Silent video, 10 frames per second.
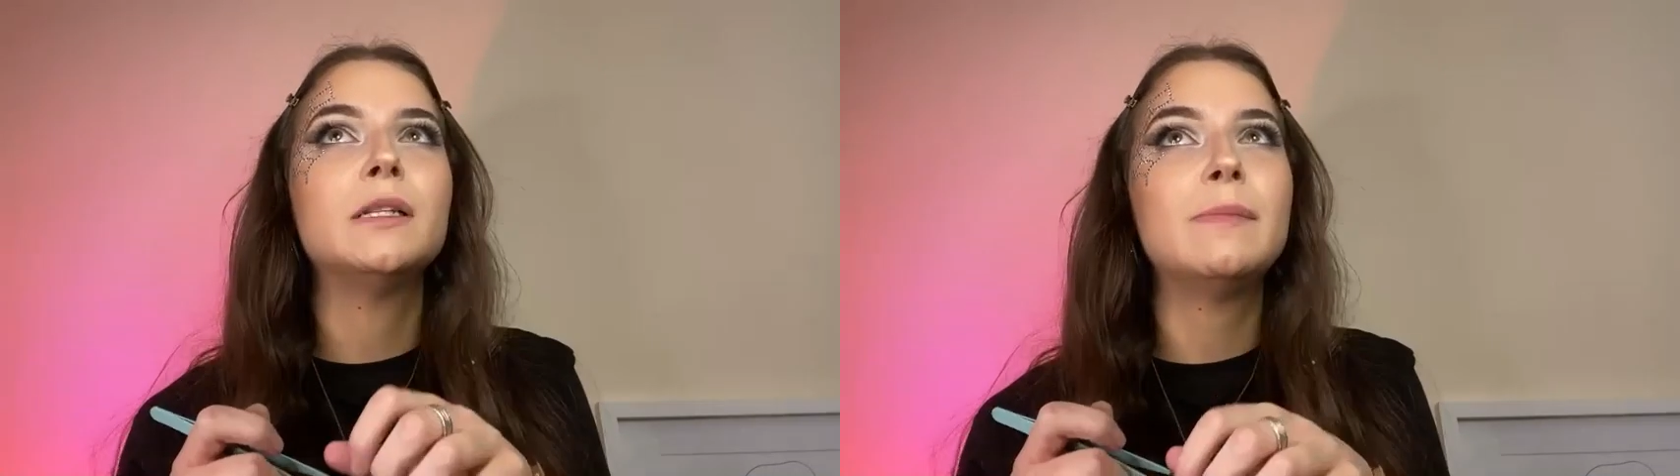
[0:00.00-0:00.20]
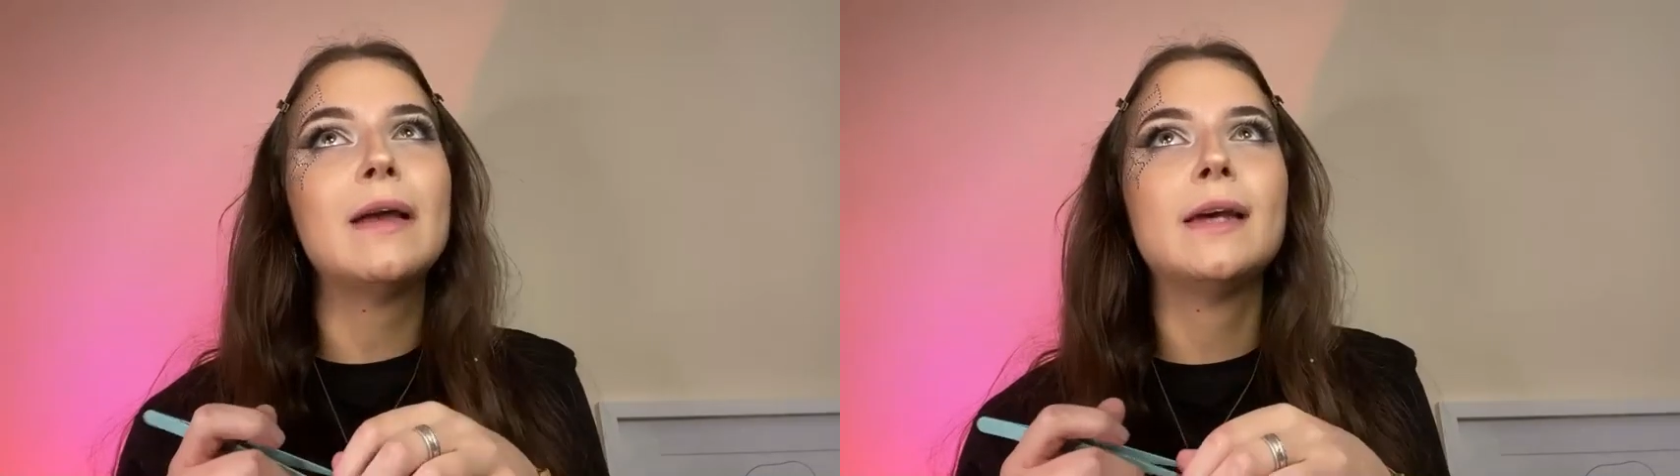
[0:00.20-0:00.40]
is
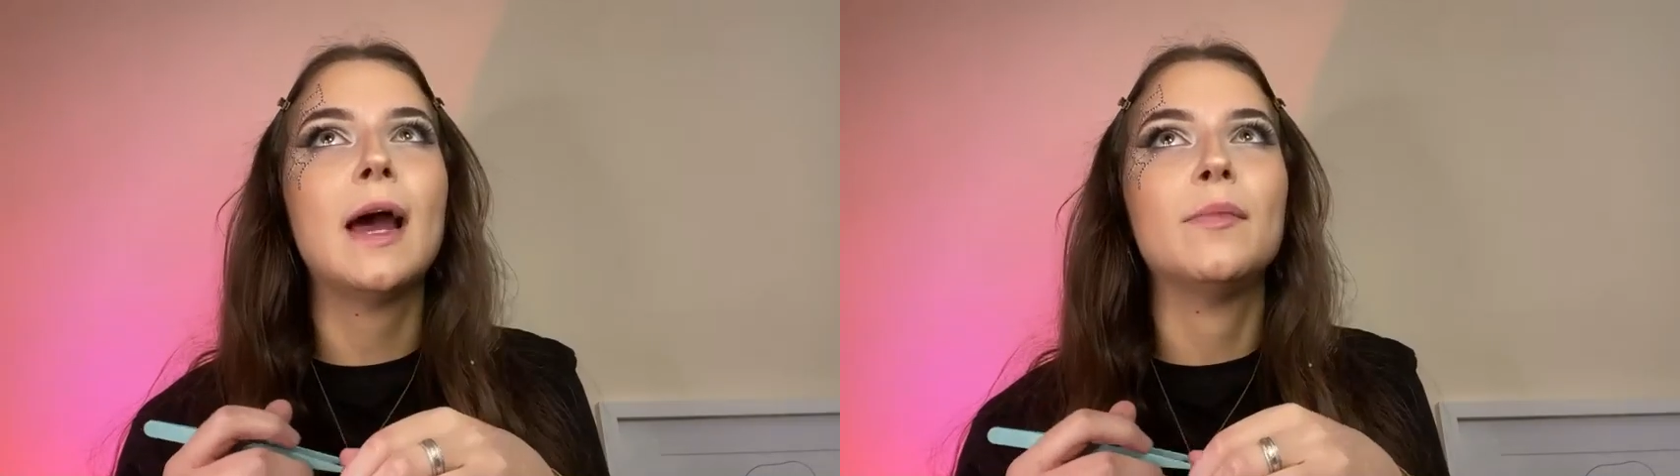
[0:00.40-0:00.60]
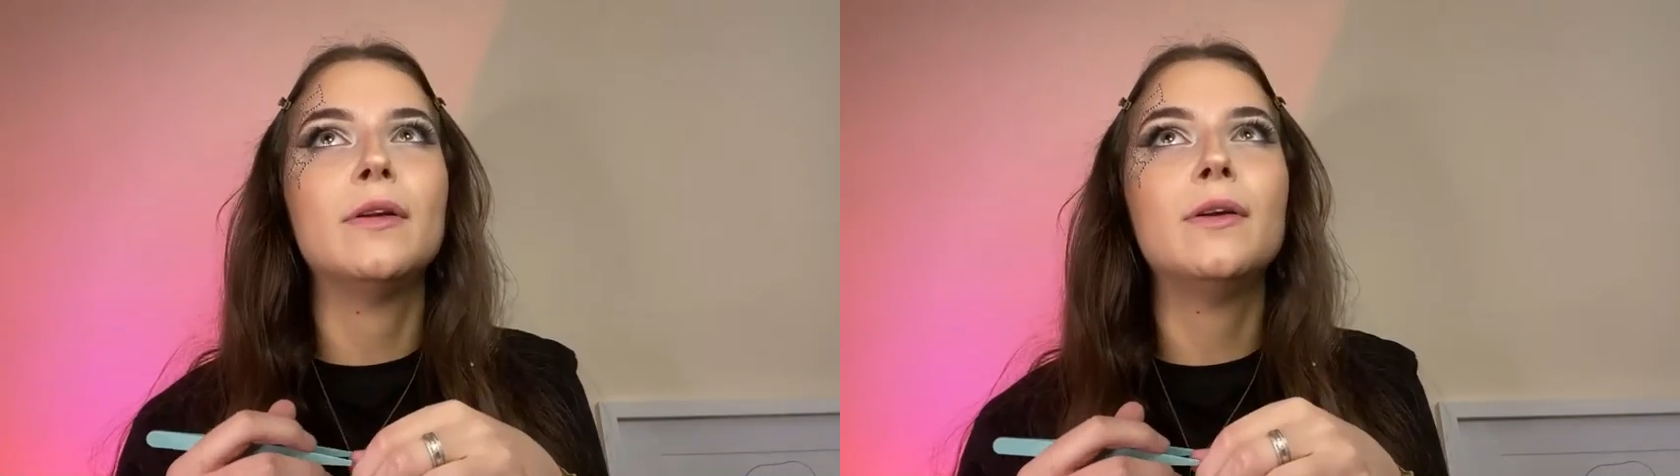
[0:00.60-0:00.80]
bound to
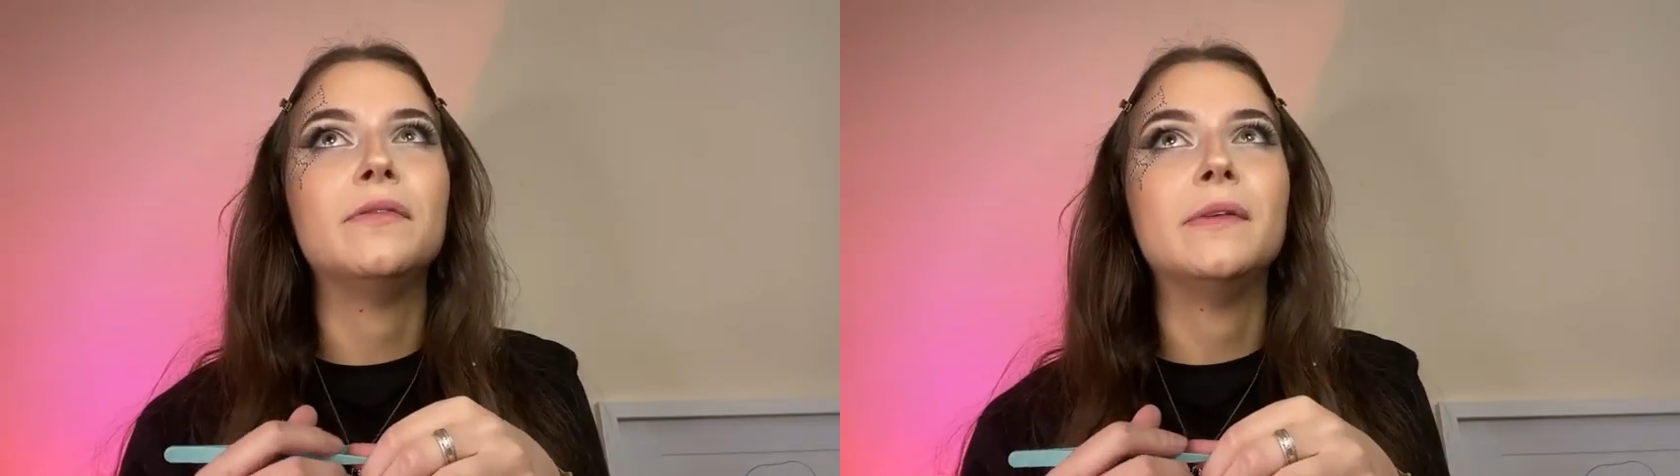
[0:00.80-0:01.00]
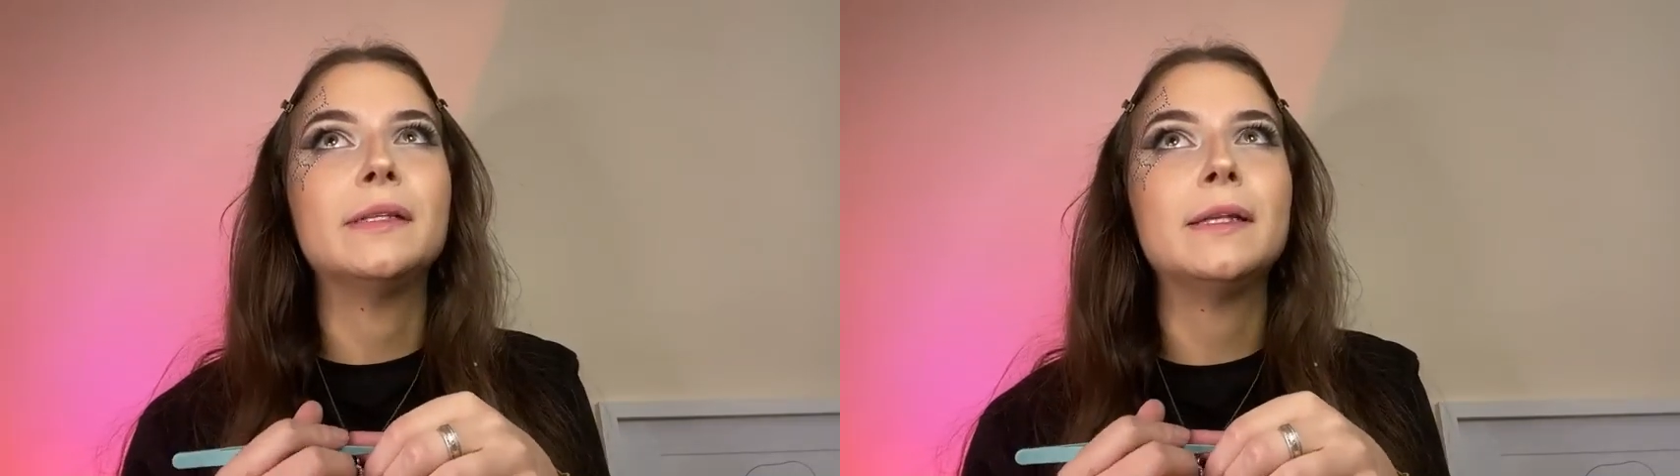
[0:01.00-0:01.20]
happen,
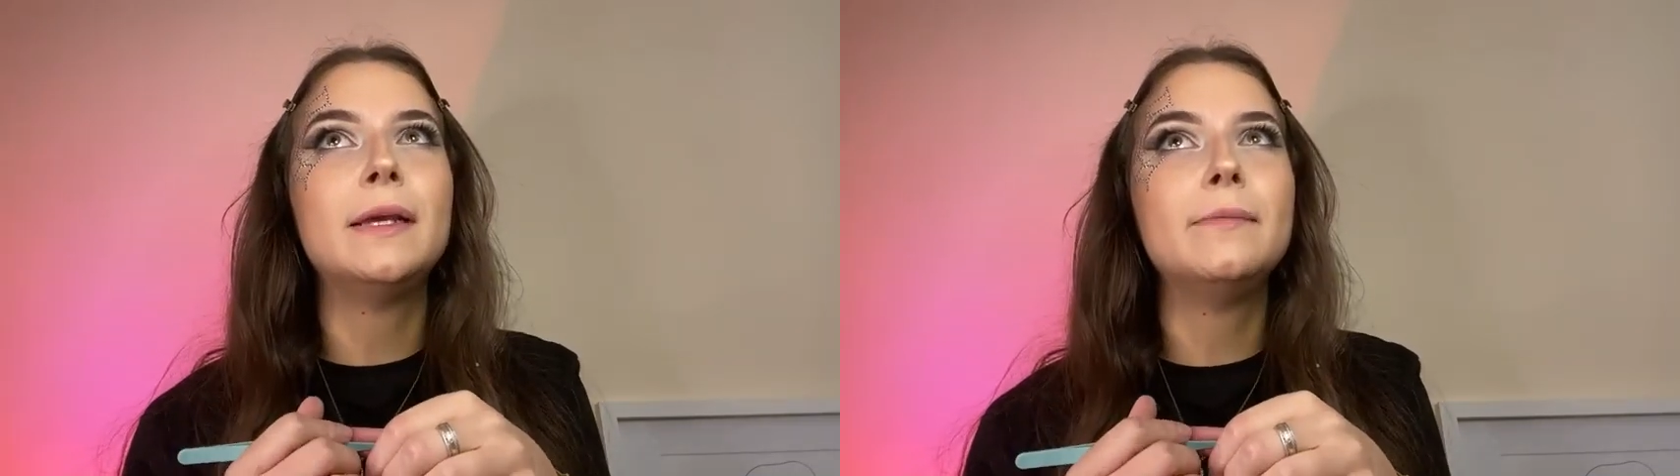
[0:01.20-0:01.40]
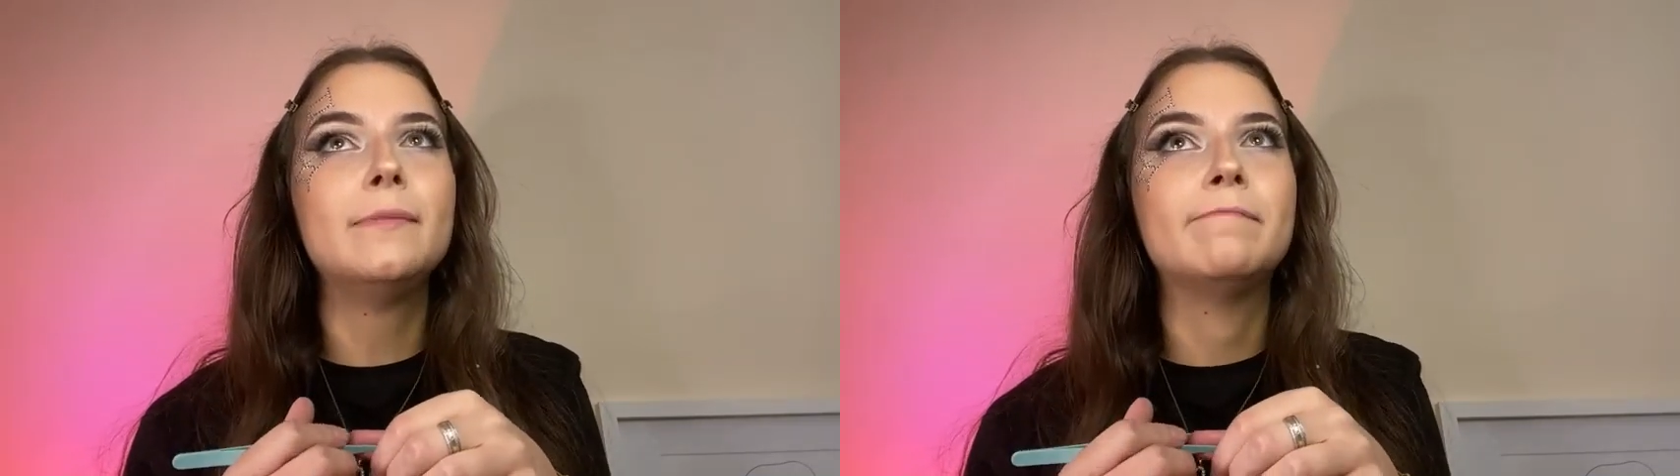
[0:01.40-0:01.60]
obviously.